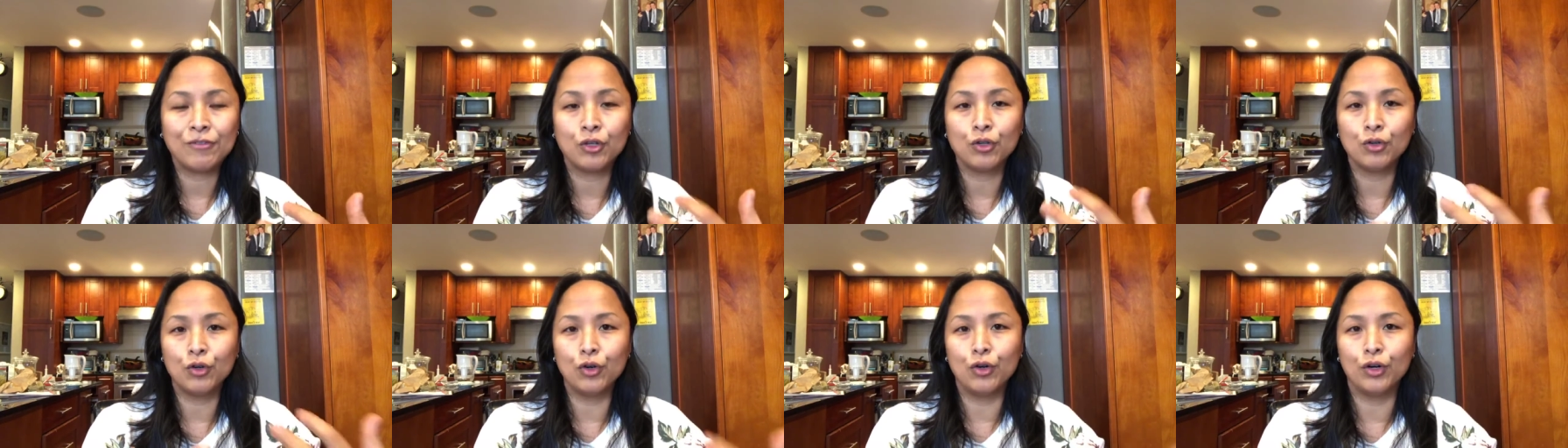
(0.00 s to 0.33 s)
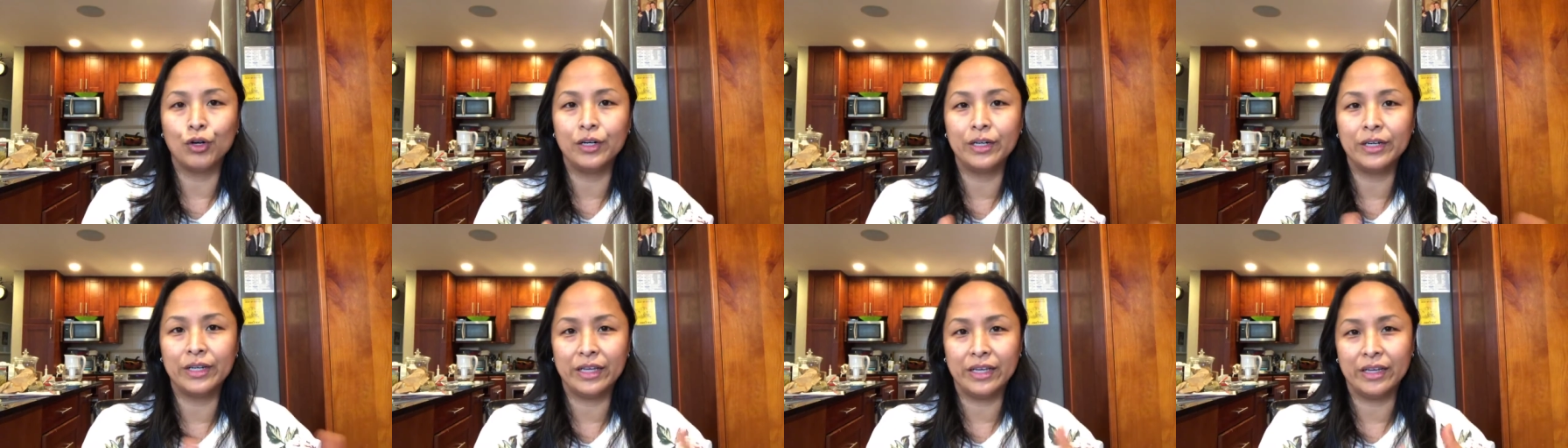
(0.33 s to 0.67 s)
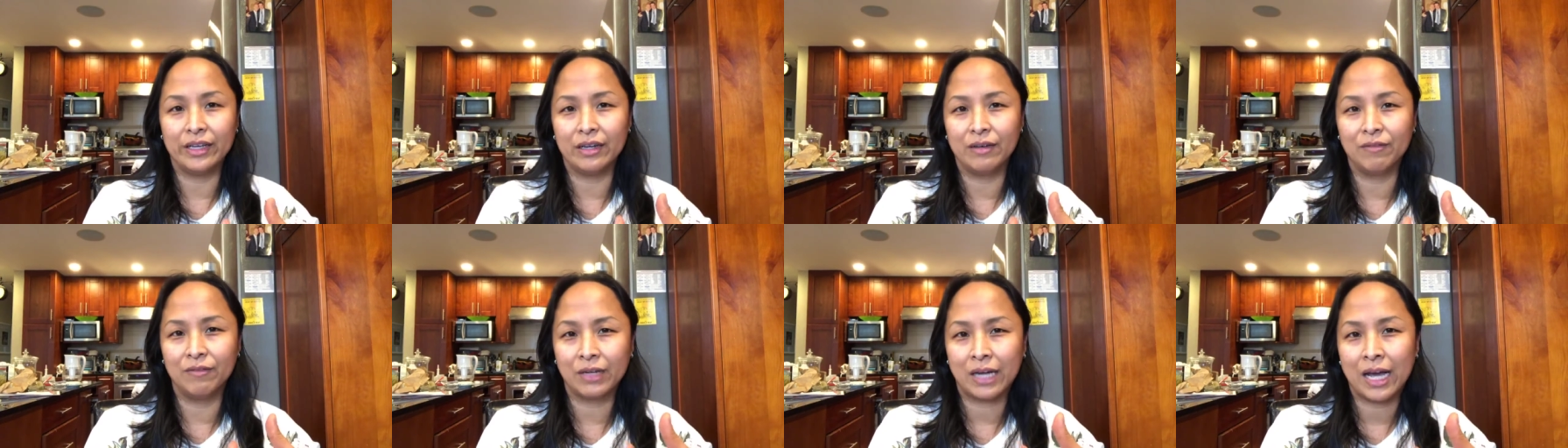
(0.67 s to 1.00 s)
to learn
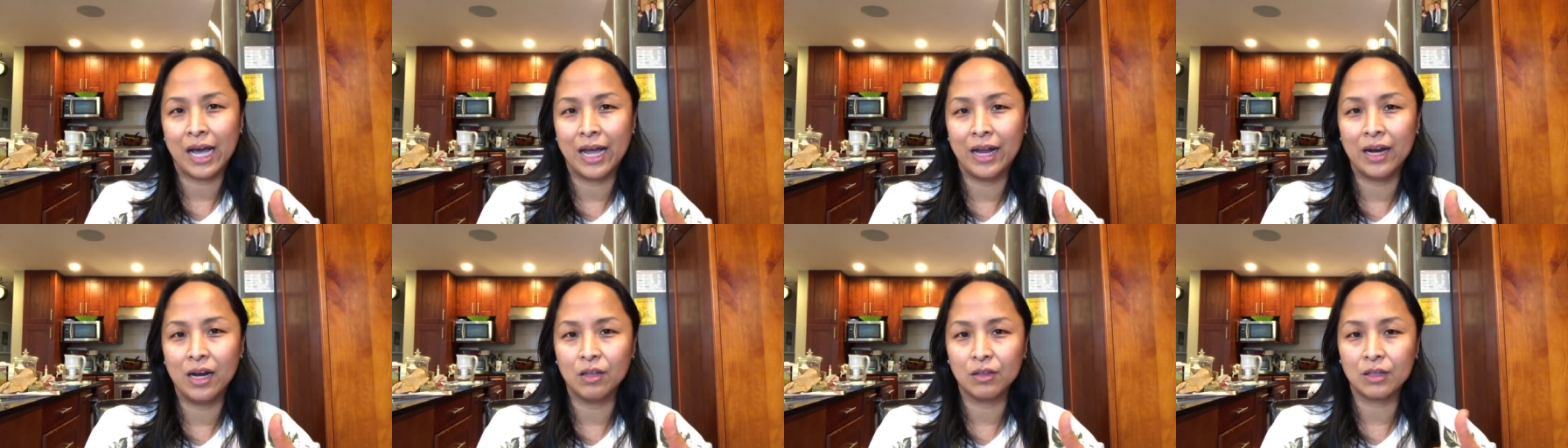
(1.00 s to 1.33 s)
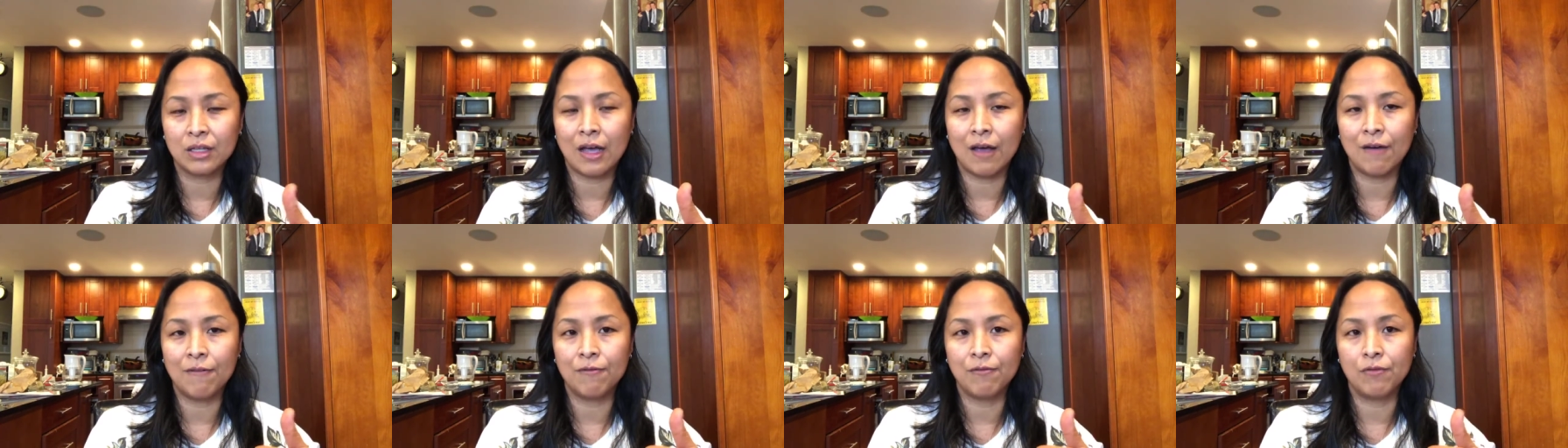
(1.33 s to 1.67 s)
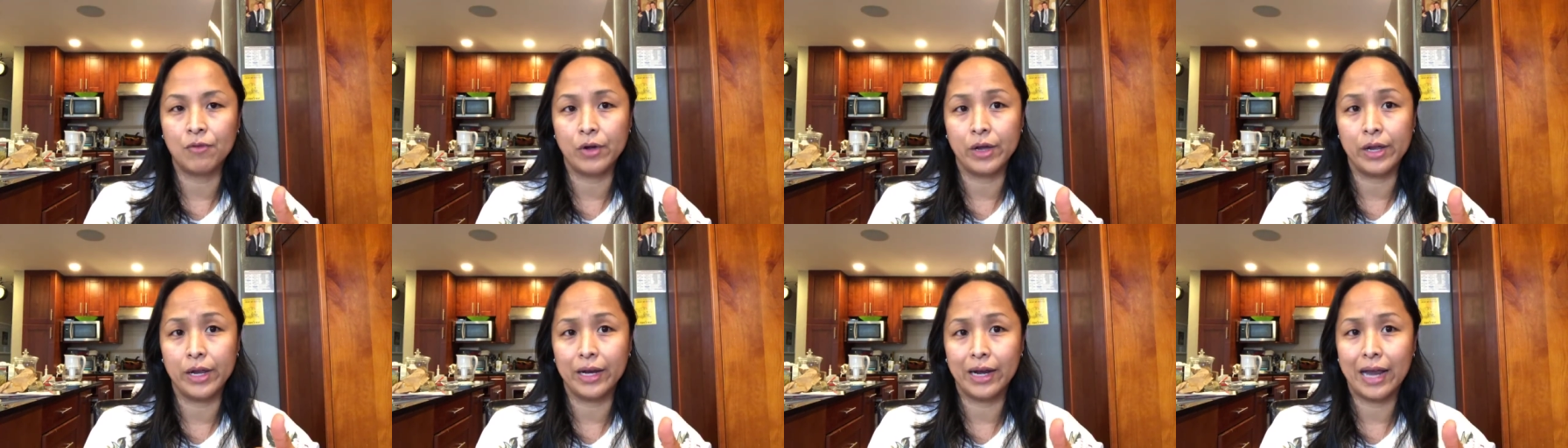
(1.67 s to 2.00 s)
in a kind of tough
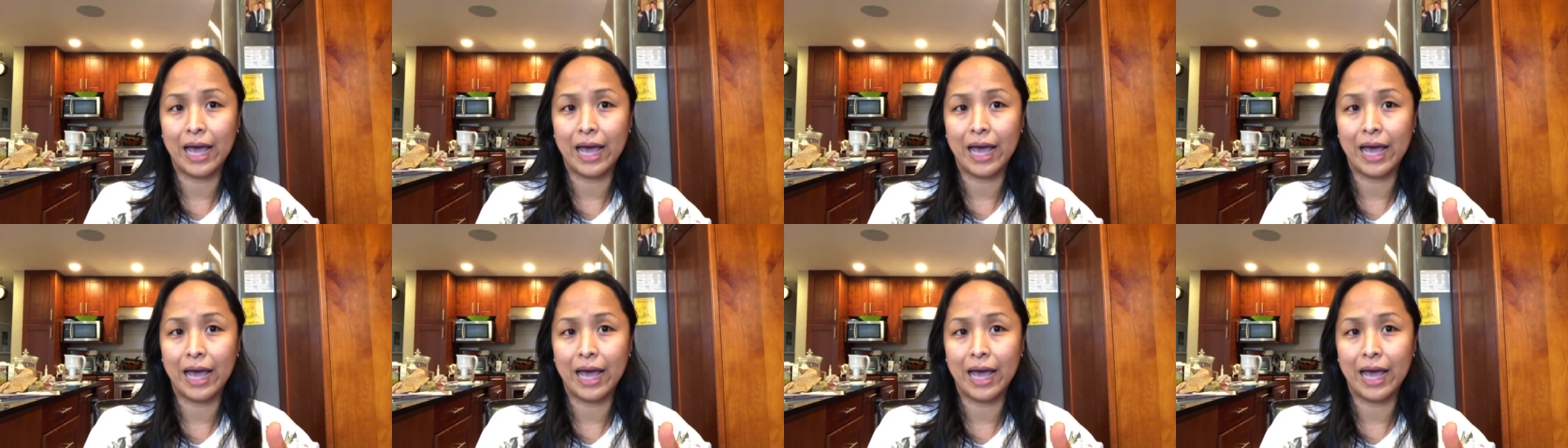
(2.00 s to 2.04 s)
way.